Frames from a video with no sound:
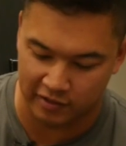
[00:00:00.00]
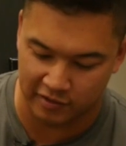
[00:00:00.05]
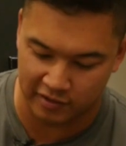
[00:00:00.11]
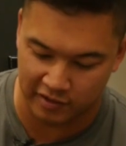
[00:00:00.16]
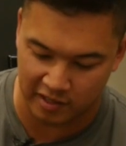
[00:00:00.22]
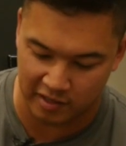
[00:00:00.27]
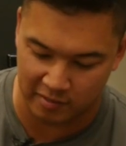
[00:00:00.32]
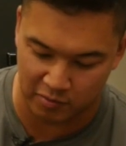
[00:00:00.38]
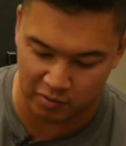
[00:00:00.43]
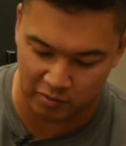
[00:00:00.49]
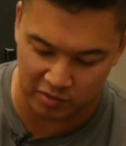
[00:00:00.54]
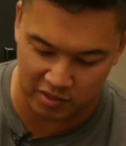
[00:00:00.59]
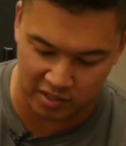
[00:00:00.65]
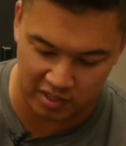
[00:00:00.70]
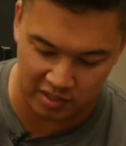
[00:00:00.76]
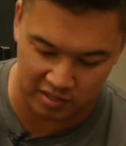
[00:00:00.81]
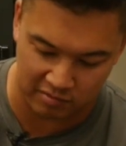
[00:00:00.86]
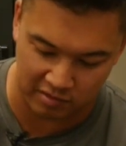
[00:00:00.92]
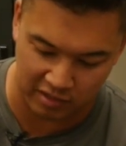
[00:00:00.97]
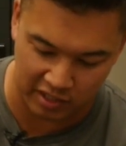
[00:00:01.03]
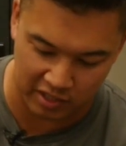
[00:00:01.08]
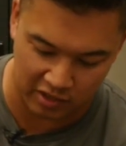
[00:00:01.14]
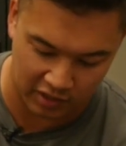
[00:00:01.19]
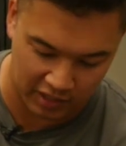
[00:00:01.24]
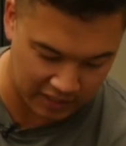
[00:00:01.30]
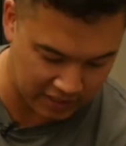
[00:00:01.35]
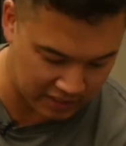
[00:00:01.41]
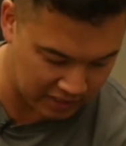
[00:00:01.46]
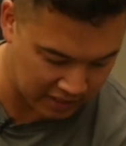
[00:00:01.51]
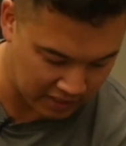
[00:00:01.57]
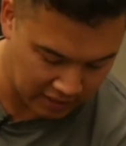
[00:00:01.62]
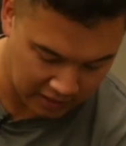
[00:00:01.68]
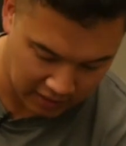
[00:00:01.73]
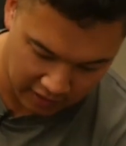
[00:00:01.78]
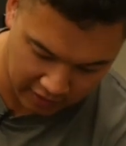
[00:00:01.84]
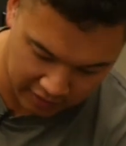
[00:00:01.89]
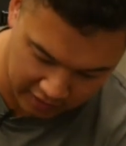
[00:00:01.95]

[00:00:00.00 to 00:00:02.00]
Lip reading: on the gimbal, which is really nice. I